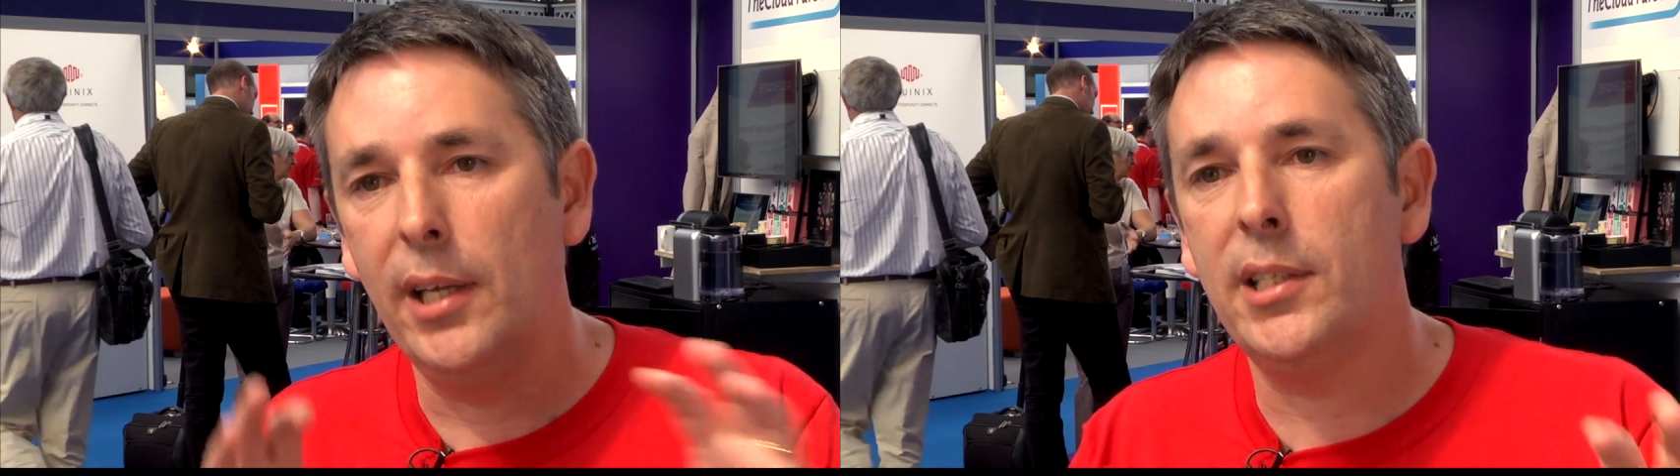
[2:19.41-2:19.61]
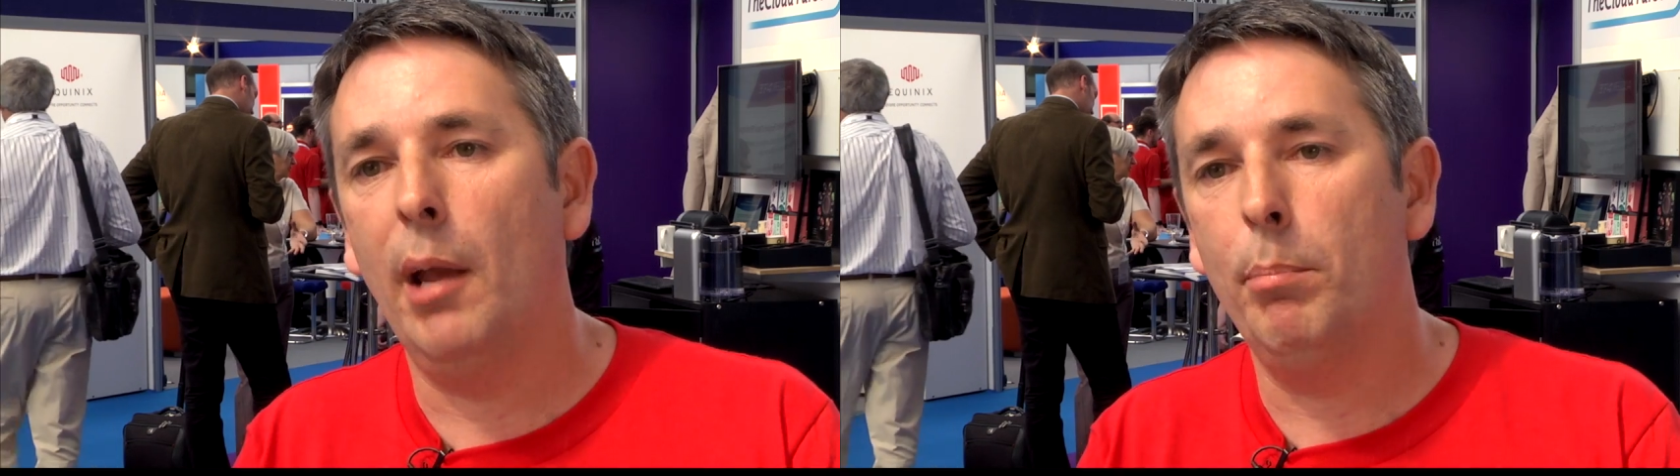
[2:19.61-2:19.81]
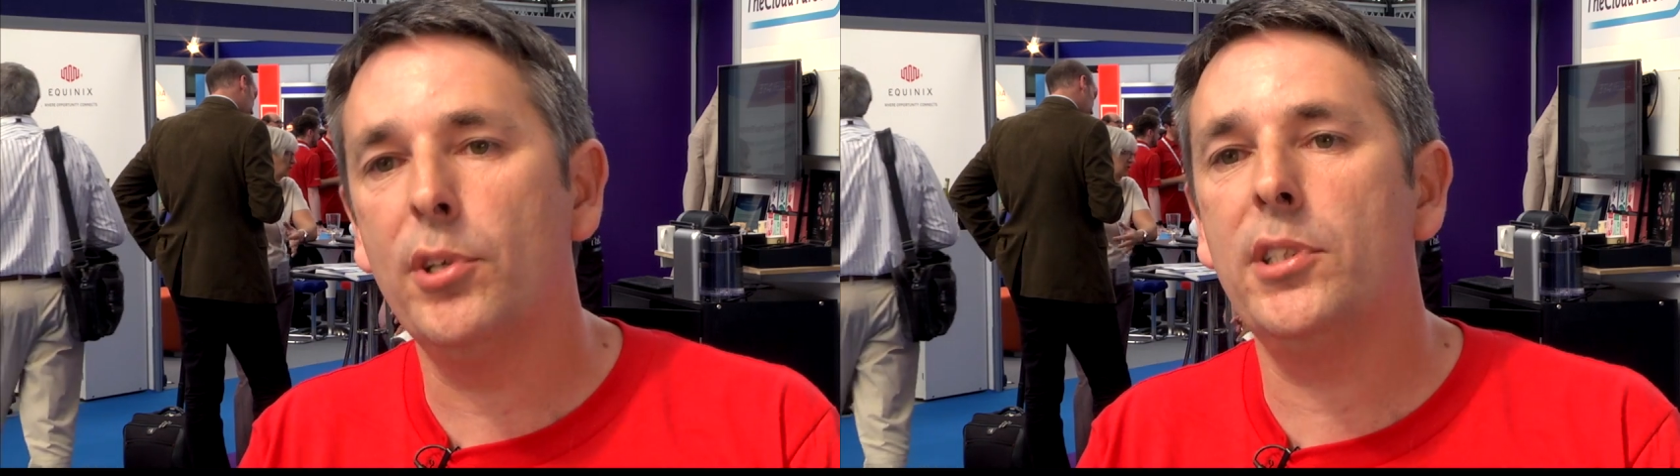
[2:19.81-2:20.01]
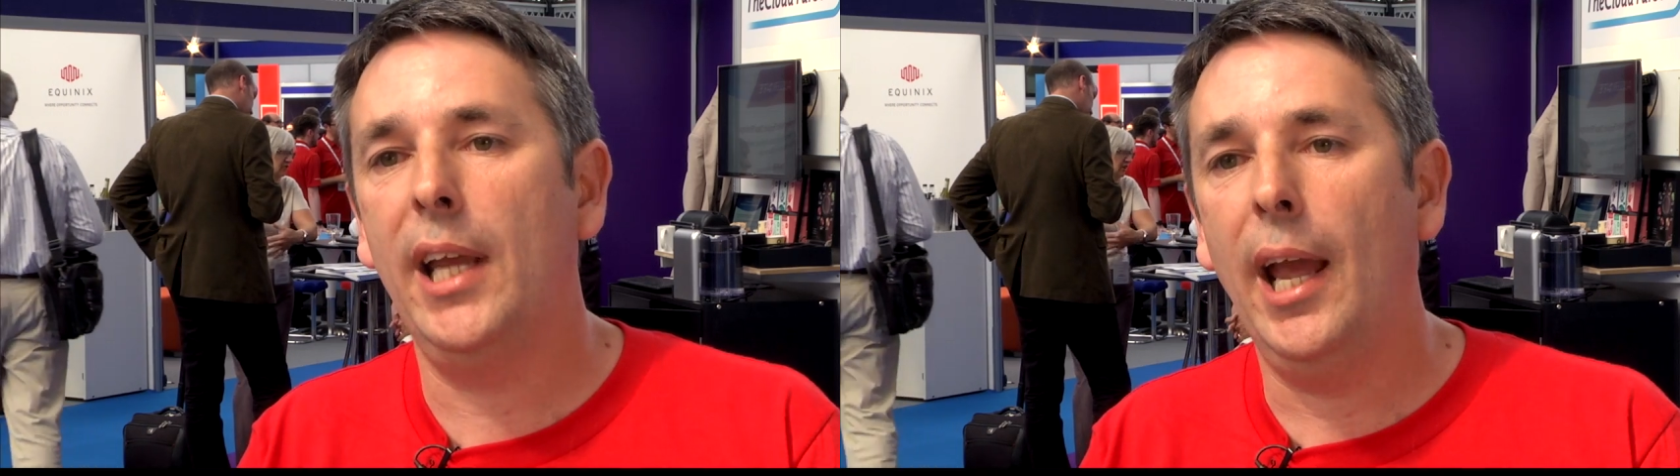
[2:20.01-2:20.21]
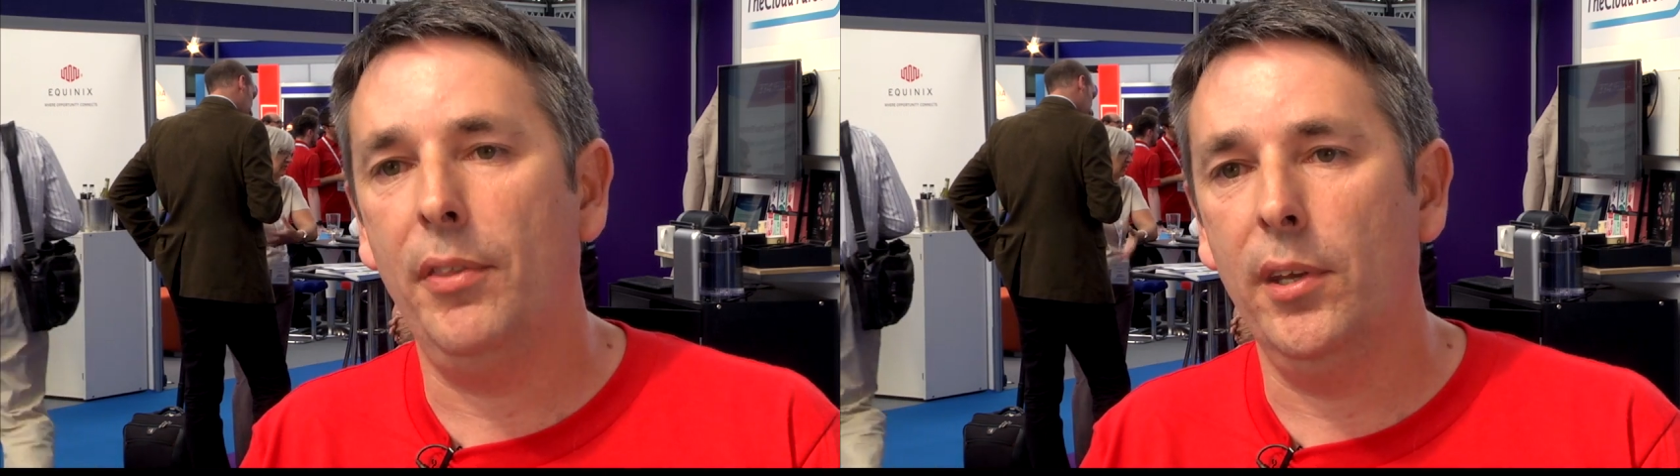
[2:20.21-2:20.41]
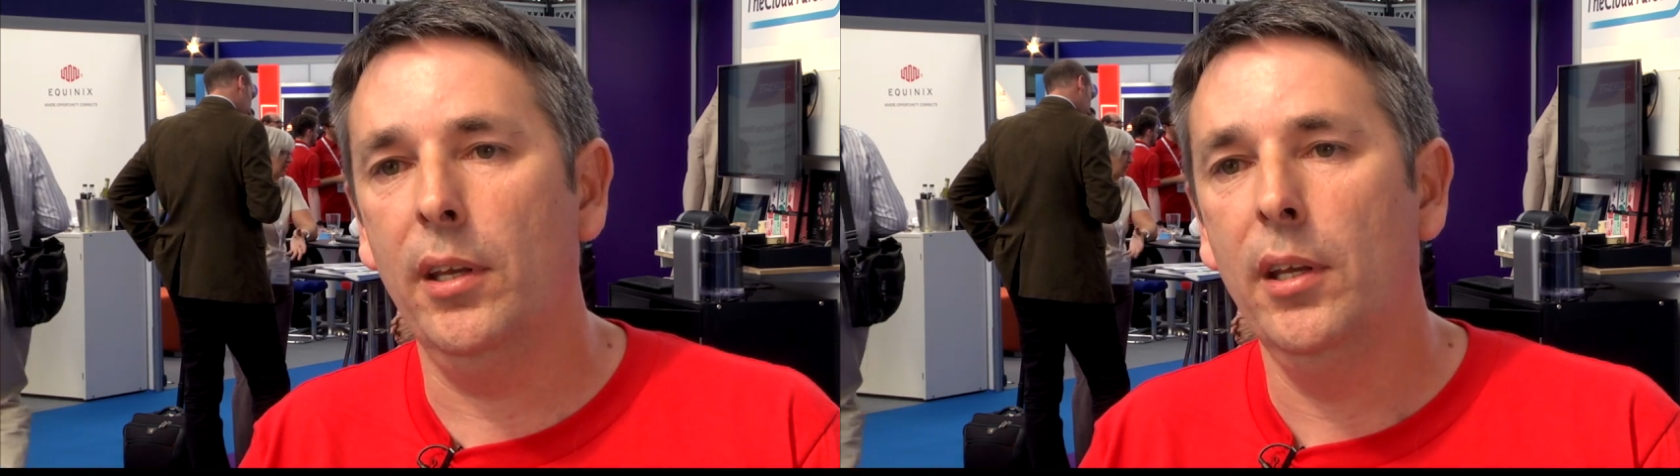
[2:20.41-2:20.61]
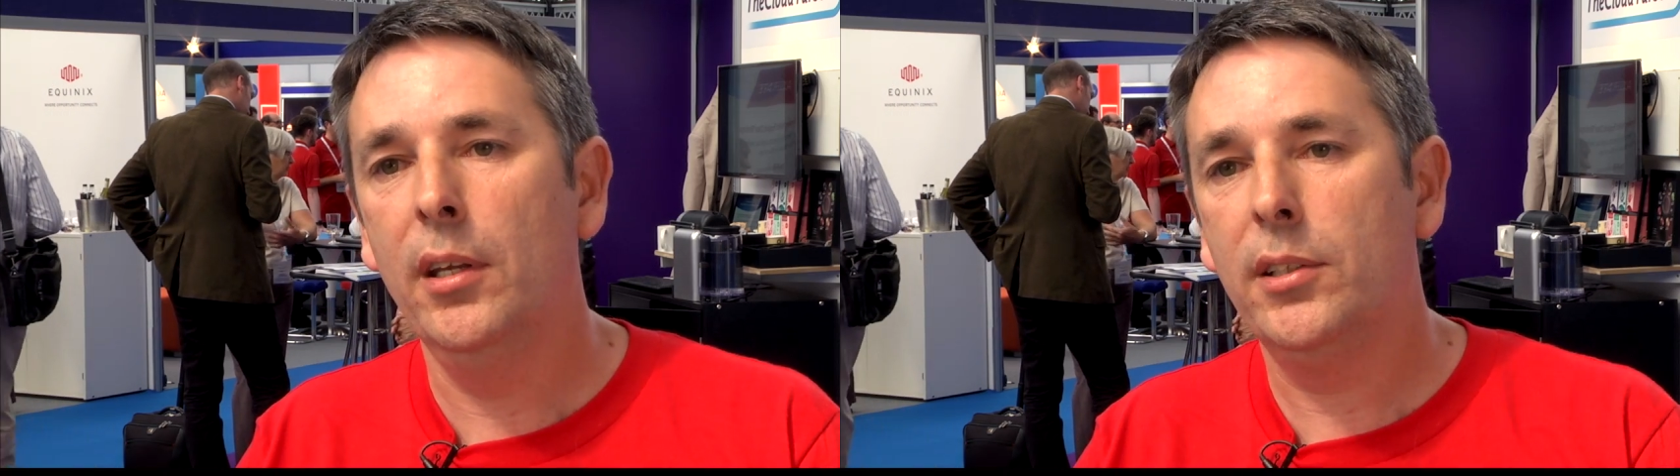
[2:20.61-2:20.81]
things get put together